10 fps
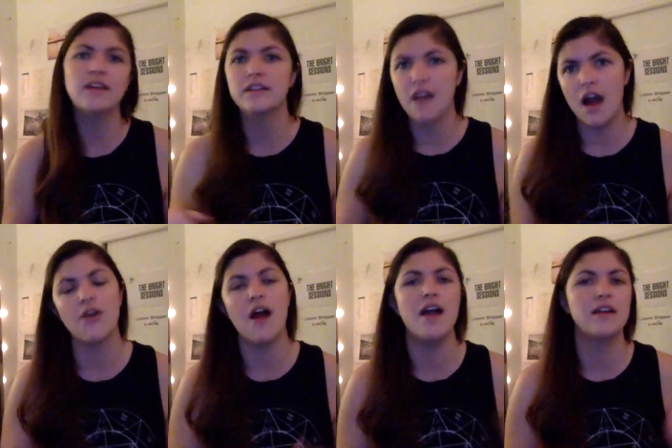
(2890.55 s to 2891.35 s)
feel and
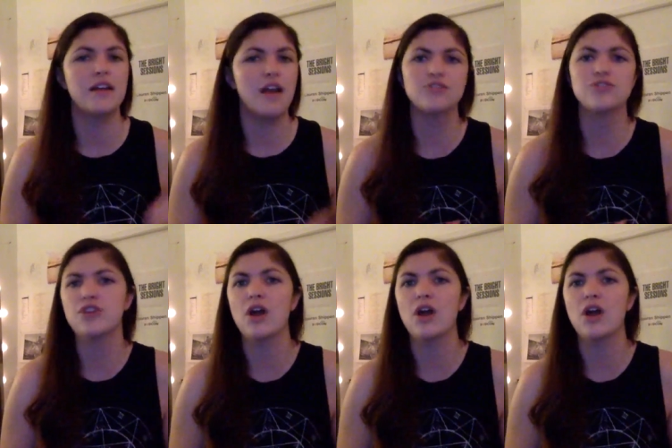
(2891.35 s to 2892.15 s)
not cry and not
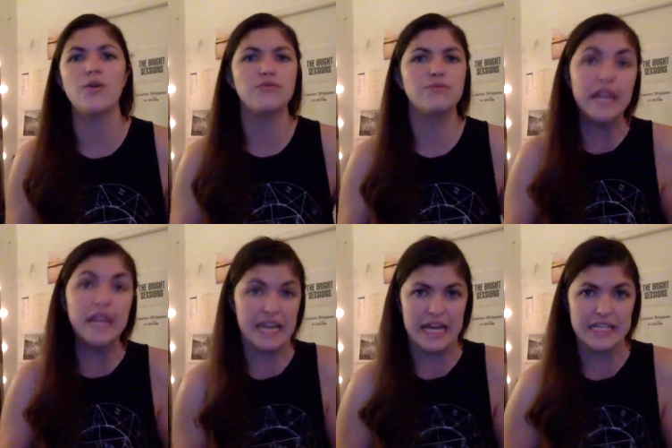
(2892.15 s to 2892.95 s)
show
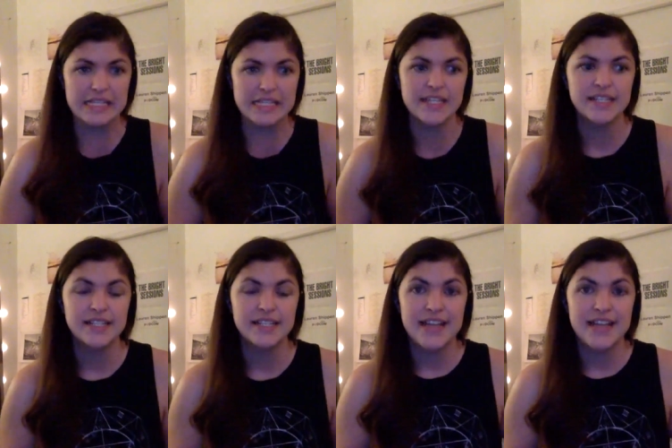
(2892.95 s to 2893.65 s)
weakness,